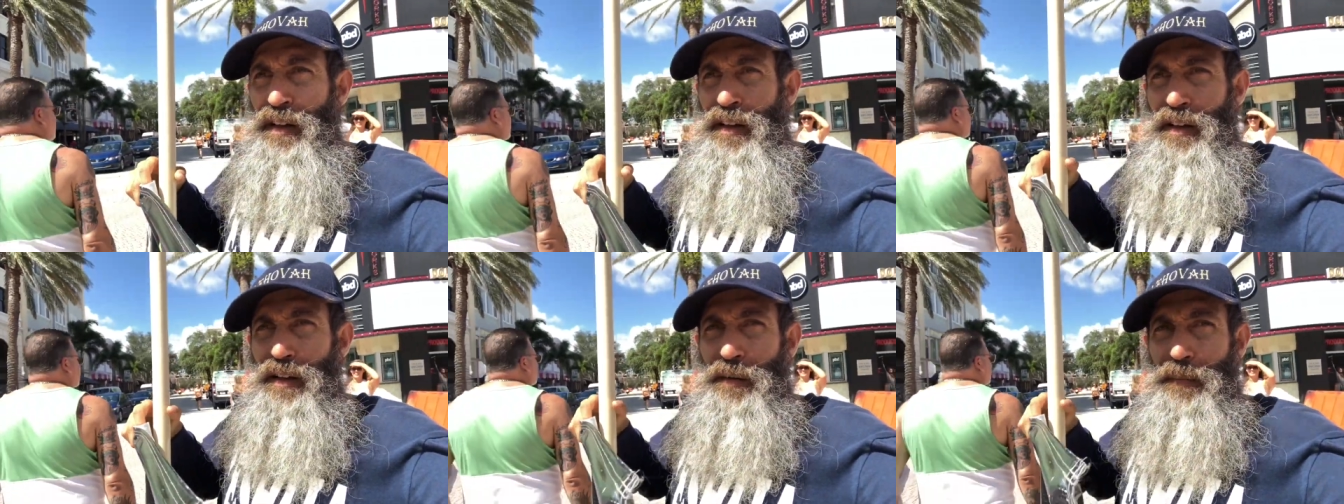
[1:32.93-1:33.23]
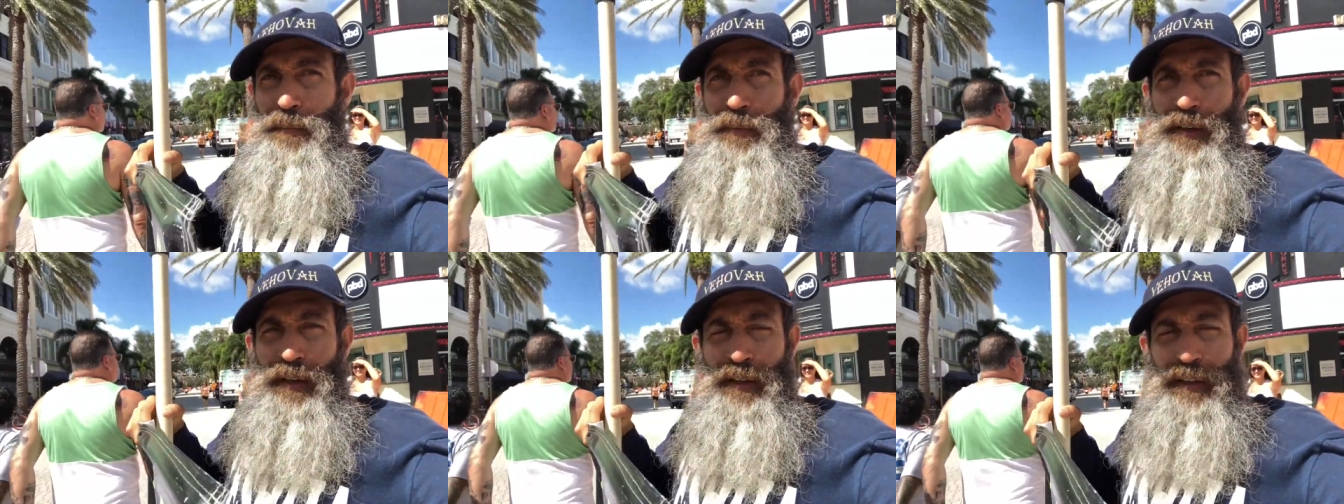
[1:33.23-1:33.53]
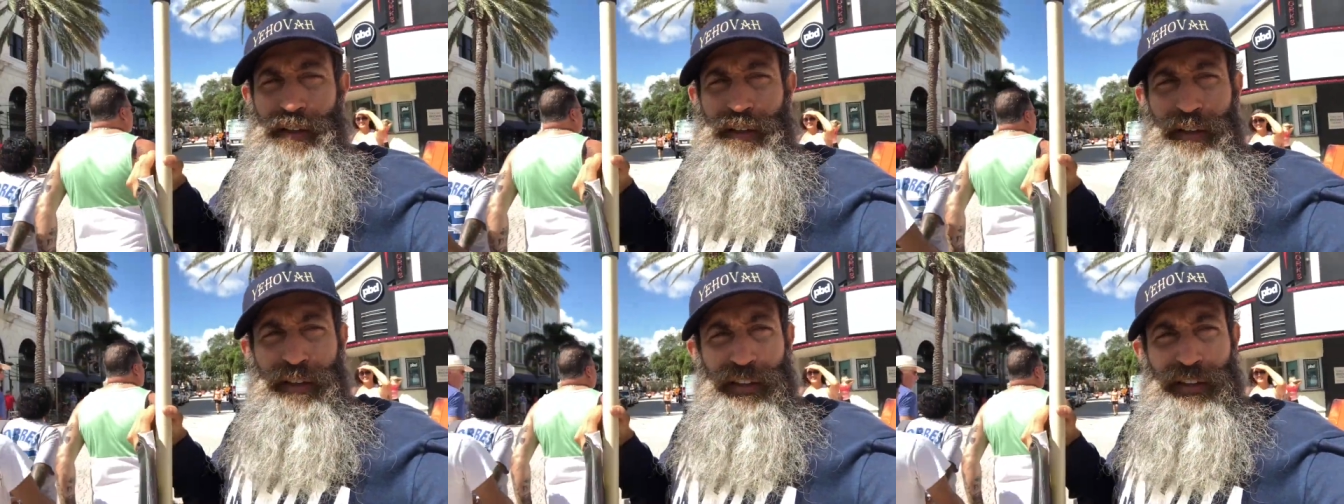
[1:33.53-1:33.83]

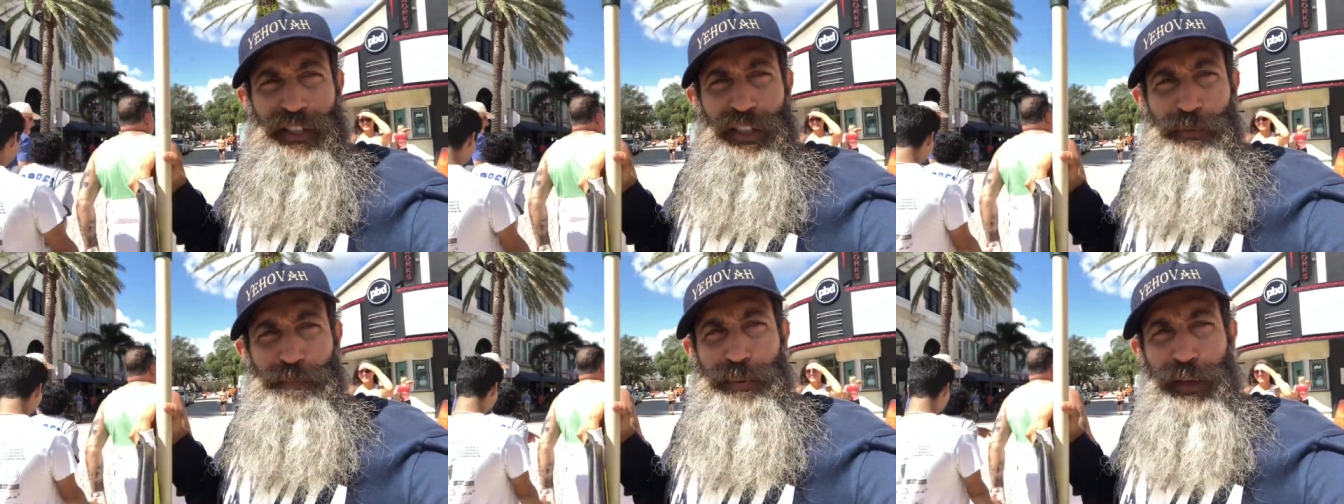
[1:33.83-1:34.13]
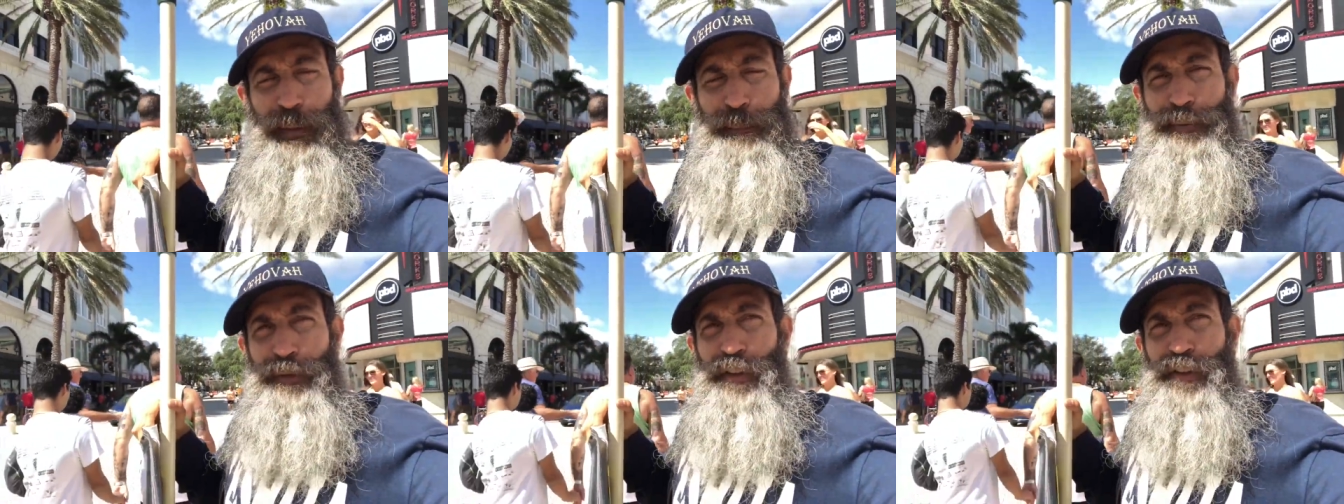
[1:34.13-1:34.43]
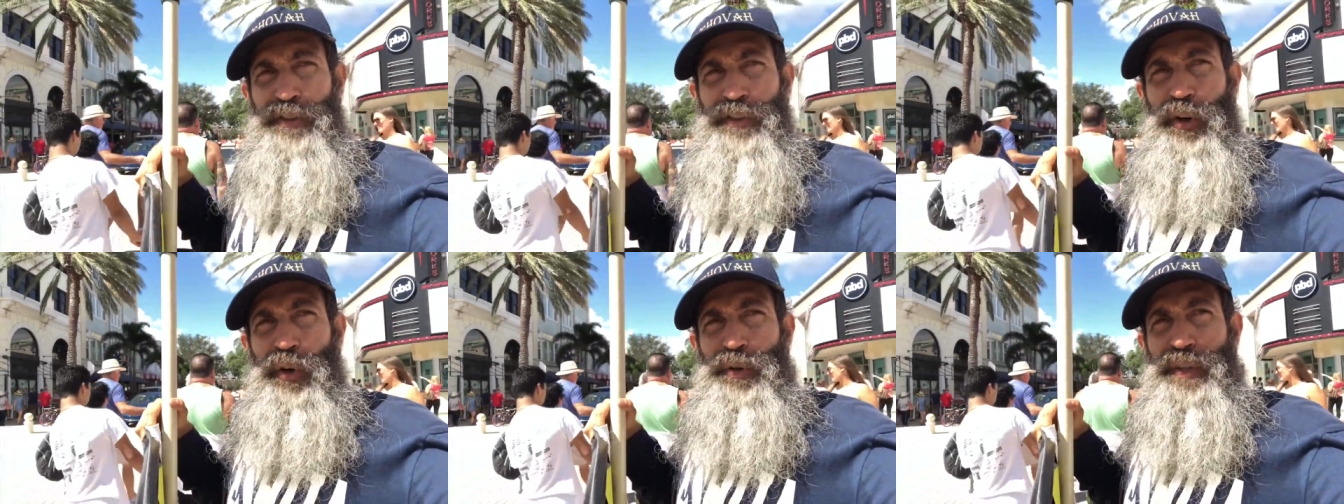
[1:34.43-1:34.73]
But these people
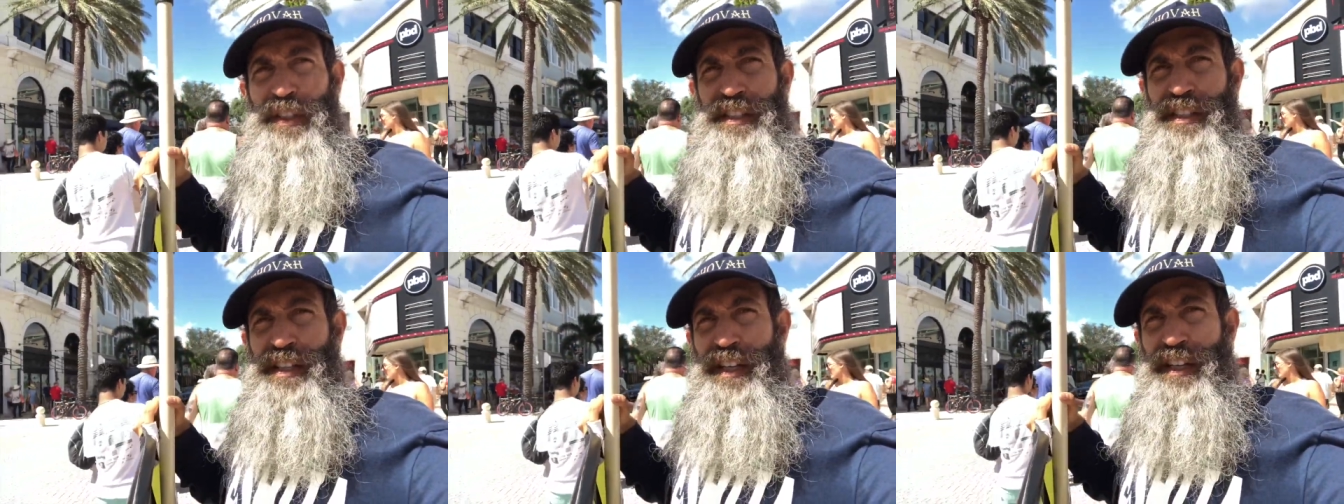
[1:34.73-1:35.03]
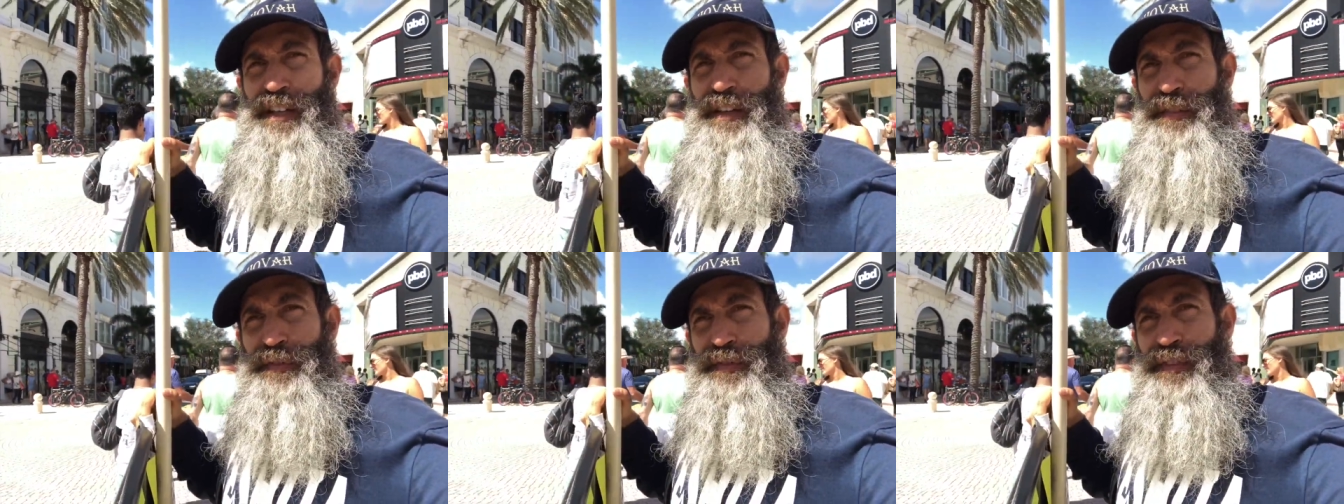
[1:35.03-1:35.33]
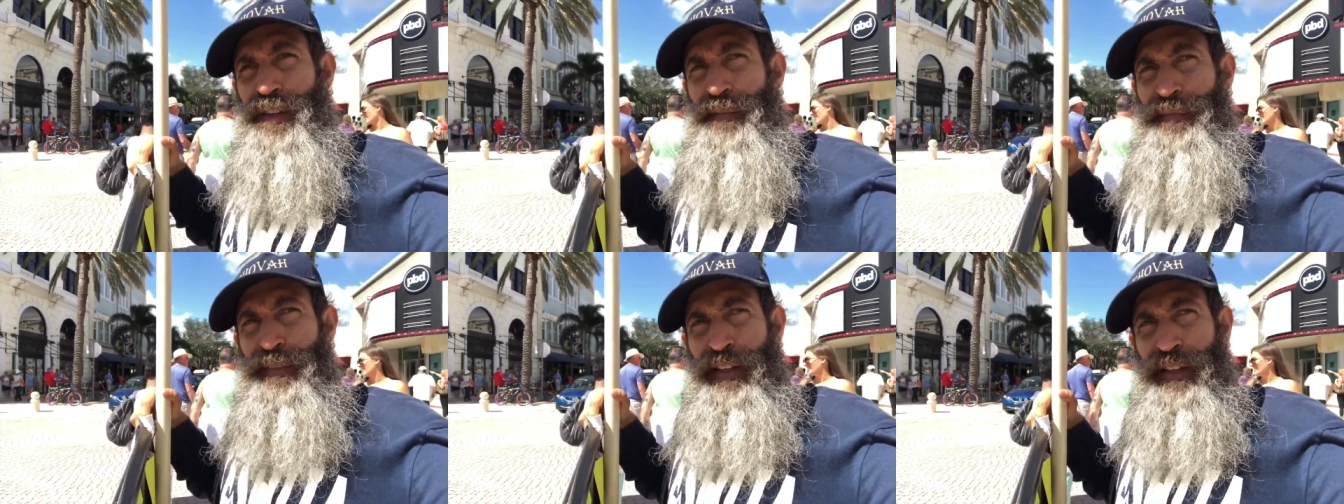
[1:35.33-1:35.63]
are so
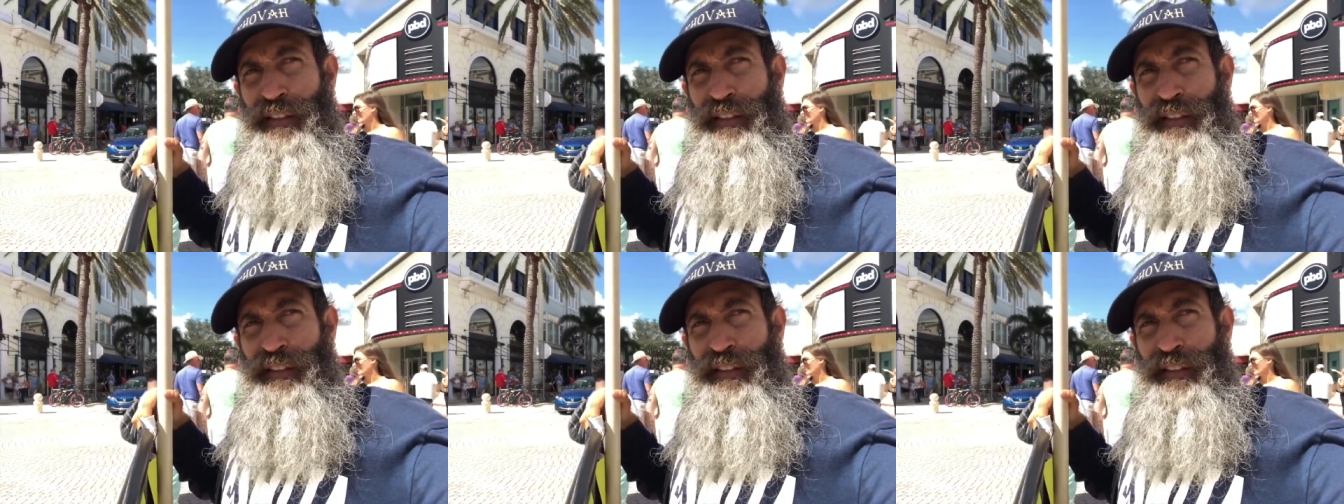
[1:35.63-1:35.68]
deceived,